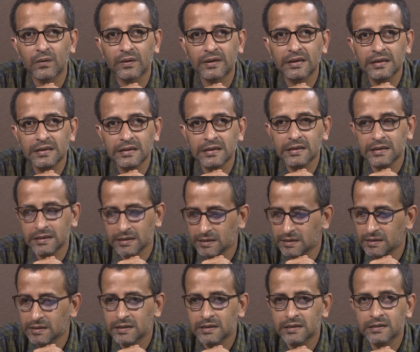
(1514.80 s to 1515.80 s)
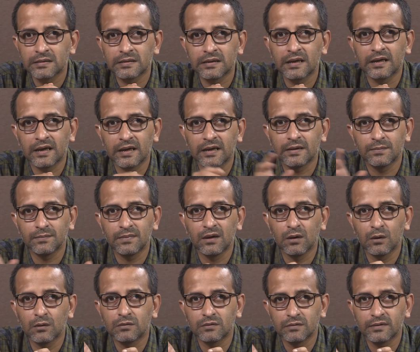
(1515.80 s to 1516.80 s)
Okay. Then I
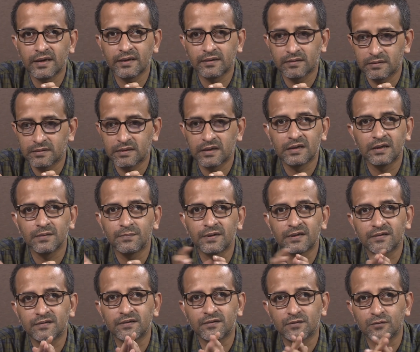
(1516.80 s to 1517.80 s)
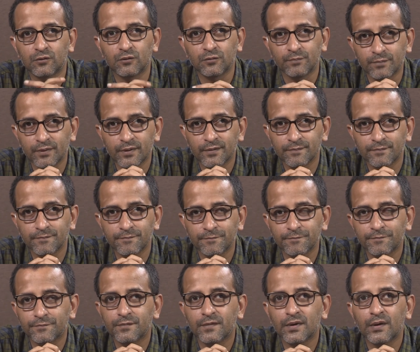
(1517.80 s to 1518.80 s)
belong to that 30 percent group.
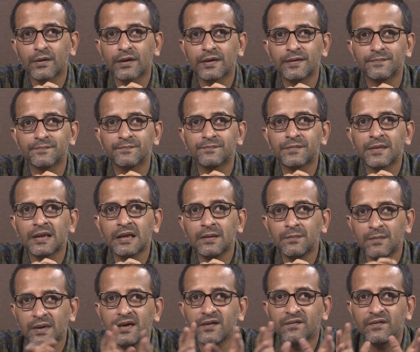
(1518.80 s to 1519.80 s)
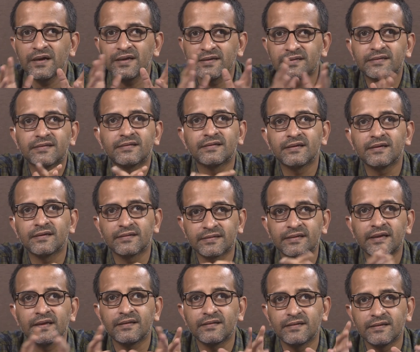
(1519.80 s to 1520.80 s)
Okay. But if I see,
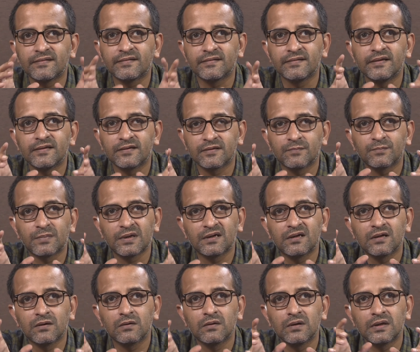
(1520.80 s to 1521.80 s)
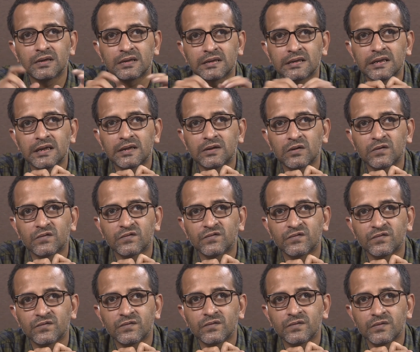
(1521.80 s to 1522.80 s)
say this, this particular set of
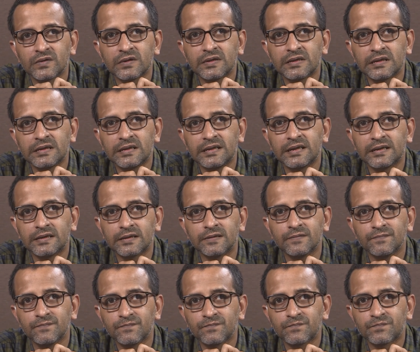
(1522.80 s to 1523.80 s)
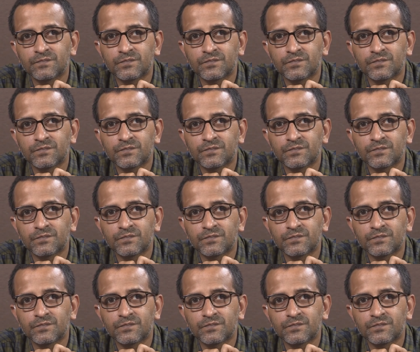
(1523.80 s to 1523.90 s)
data